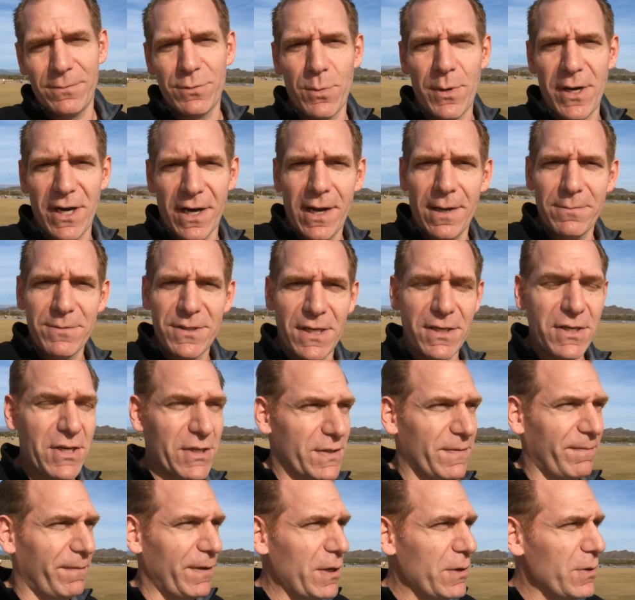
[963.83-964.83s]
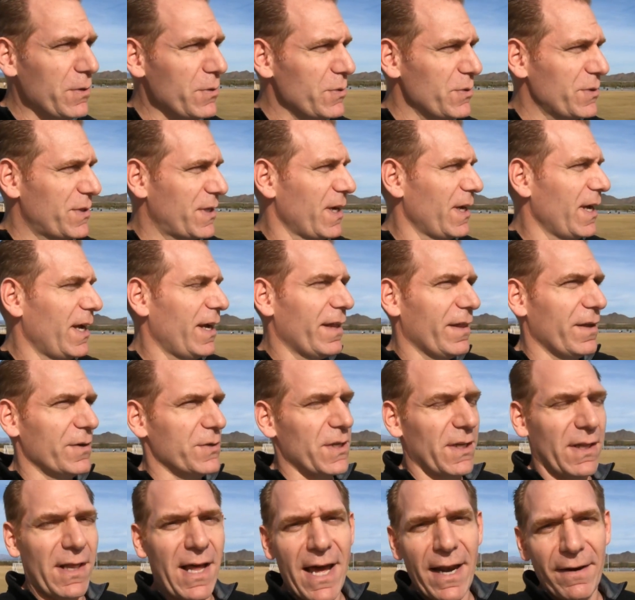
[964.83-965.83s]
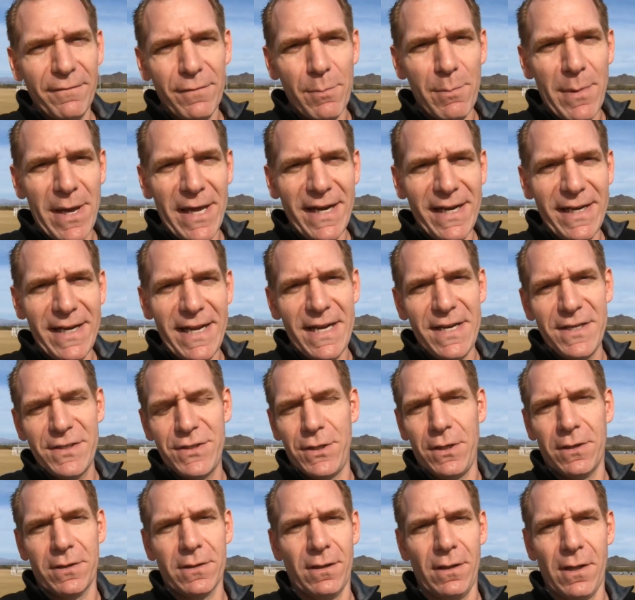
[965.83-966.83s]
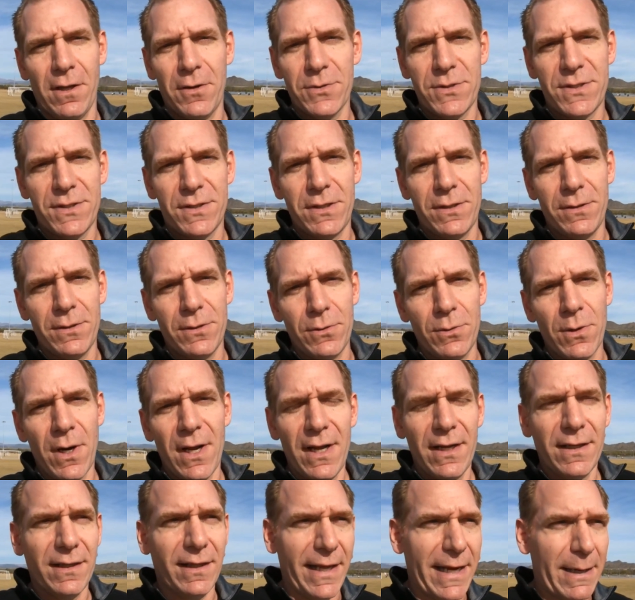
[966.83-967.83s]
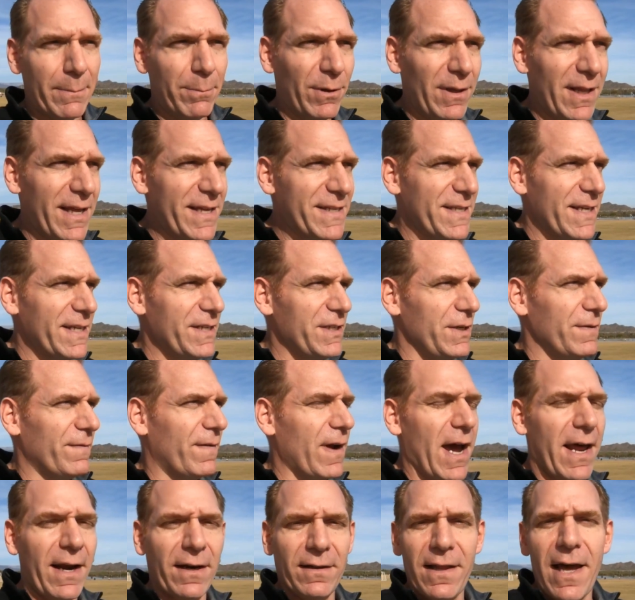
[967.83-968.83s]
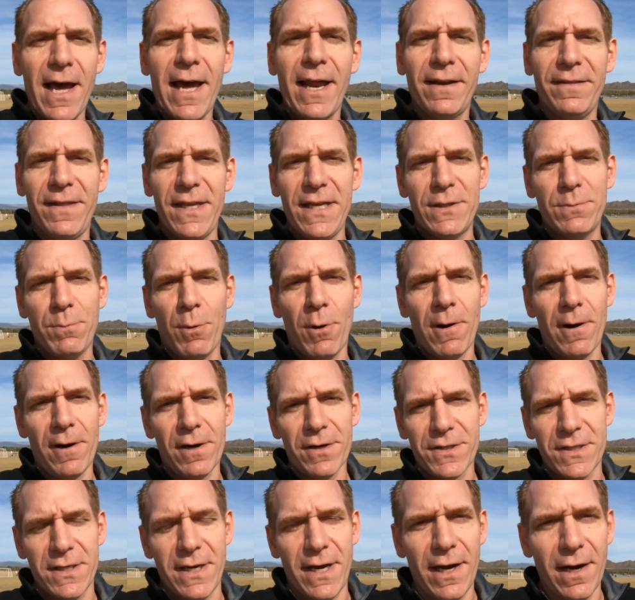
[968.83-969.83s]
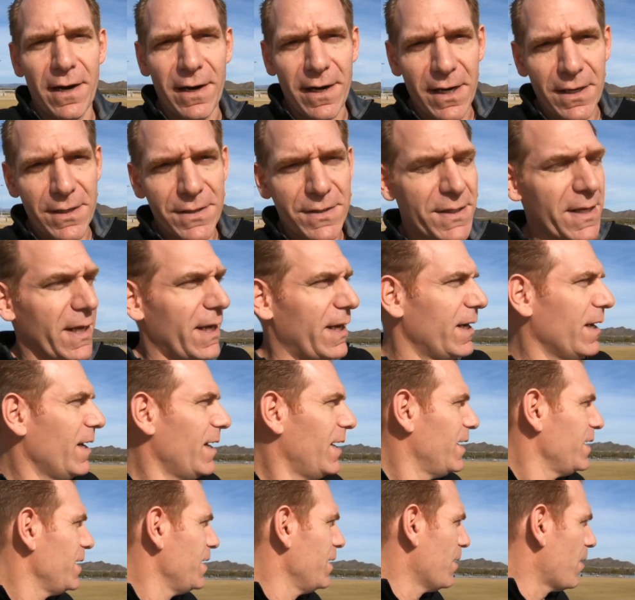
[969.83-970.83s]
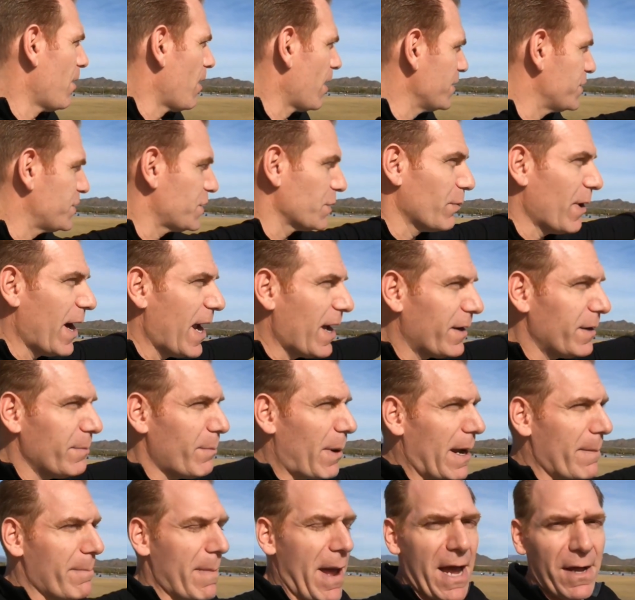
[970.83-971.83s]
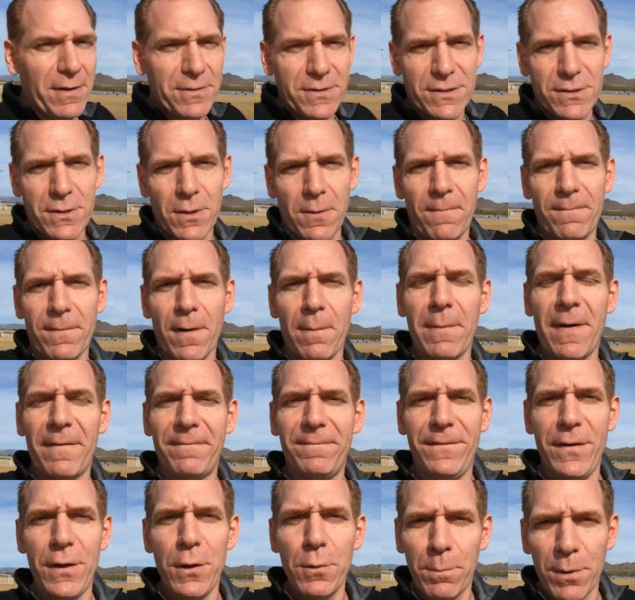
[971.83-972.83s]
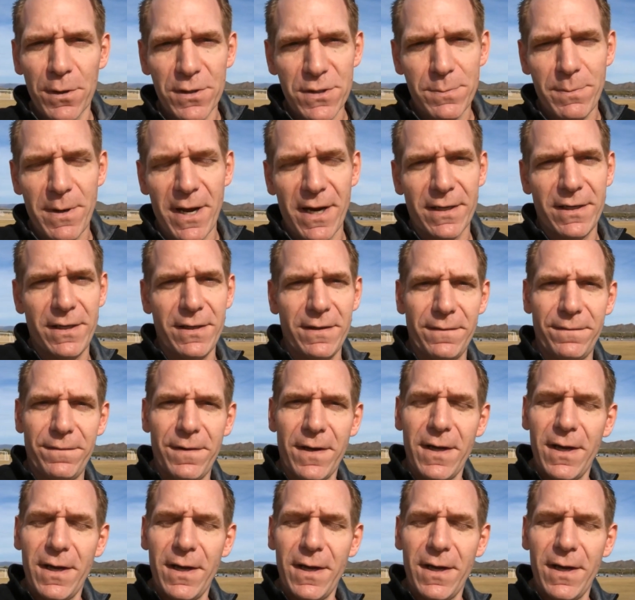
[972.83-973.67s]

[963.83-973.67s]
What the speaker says: when it comes to just views. There's a lot of amenities. You're close to Lake Pleasant. You've got a lot of these parks and areas that, you know, are surrounded by mountains. So from a view perspective,